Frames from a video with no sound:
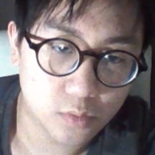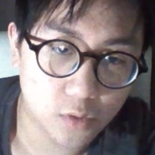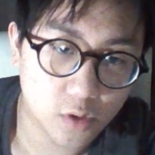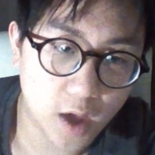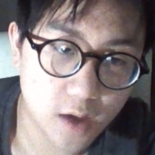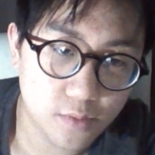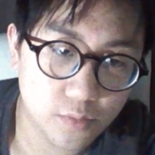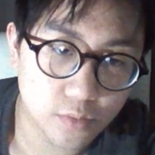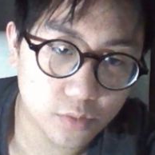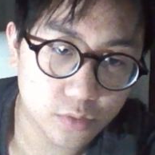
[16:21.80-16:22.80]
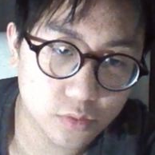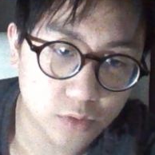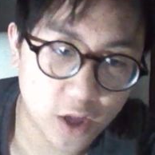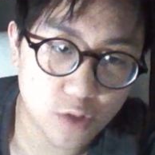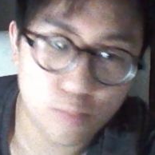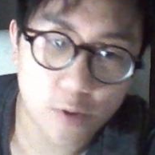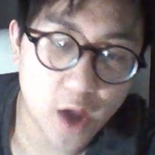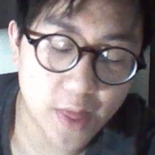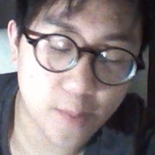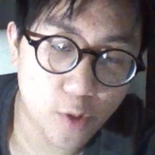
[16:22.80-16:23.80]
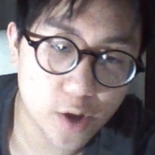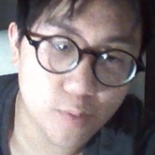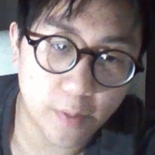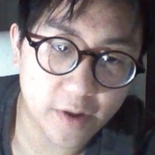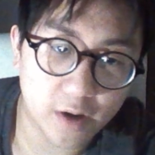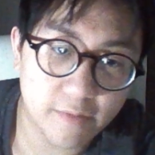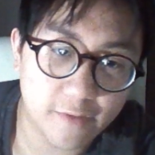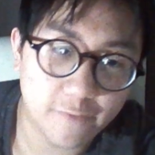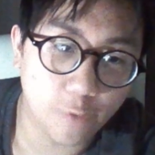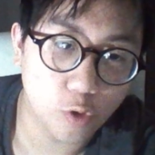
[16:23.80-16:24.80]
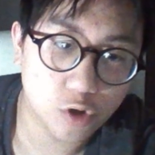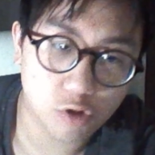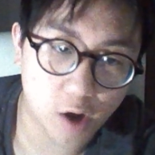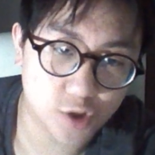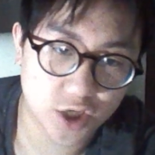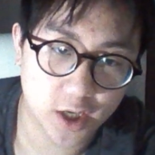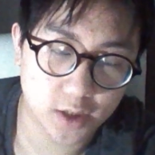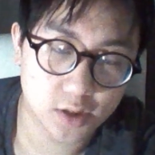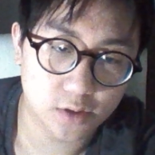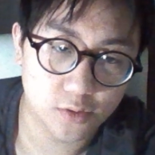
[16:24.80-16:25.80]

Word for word: okay and at that point you probably can't even afford cryogenics